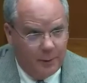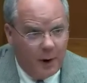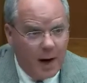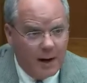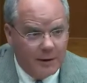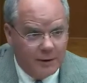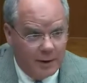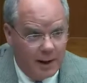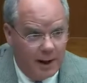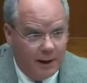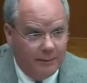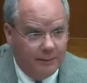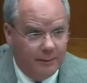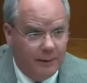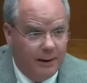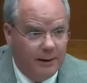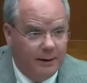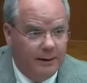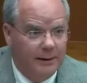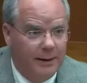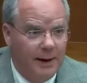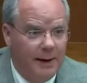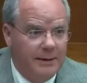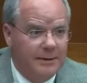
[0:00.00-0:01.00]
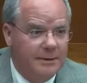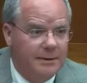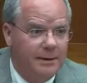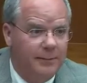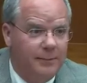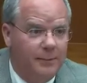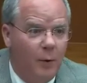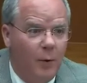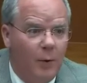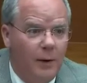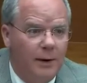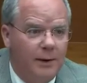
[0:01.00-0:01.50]
project, but that's
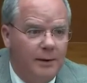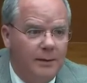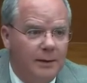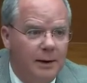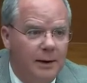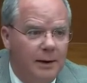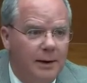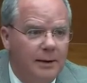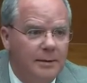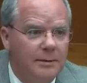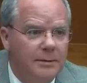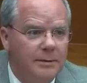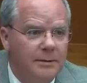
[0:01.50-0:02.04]
important to us.